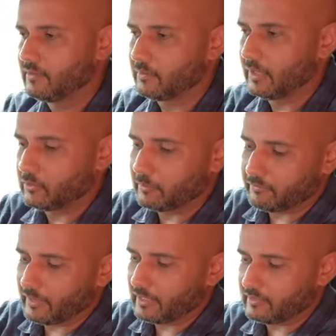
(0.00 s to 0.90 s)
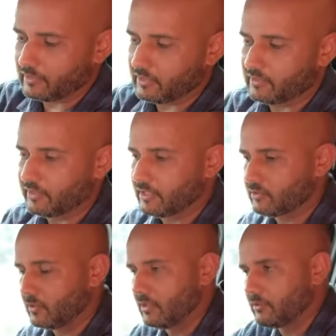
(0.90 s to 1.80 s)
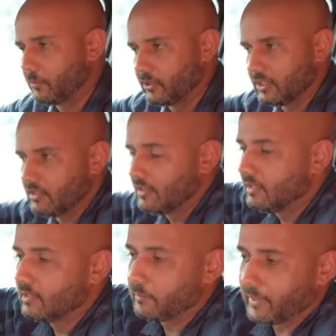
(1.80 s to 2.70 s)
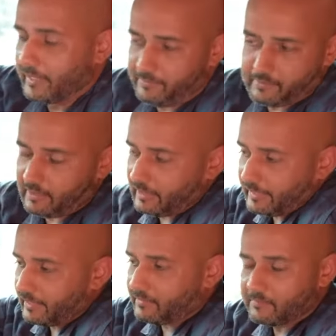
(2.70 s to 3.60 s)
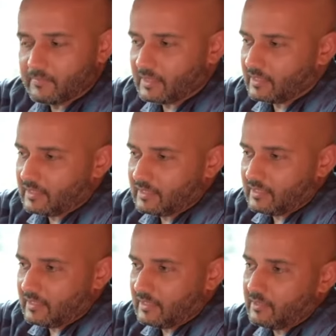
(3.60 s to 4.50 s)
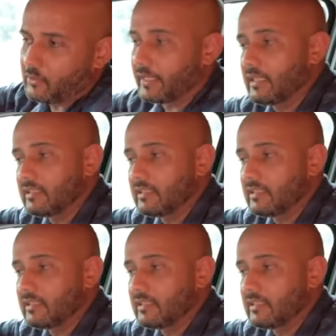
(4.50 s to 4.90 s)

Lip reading: Well, to be fair, it's actually 3 years old, this model, but again, you get